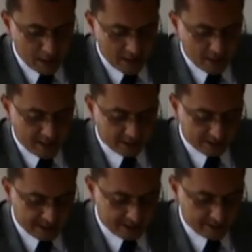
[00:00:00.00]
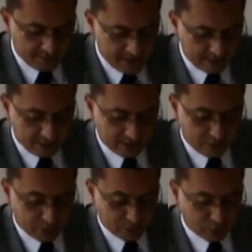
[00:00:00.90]
Uh, and the second fact is
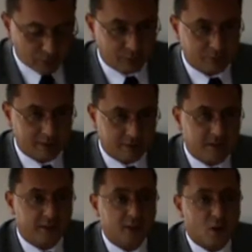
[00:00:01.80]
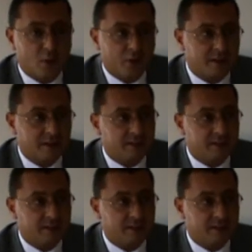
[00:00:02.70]
due to the very low uh,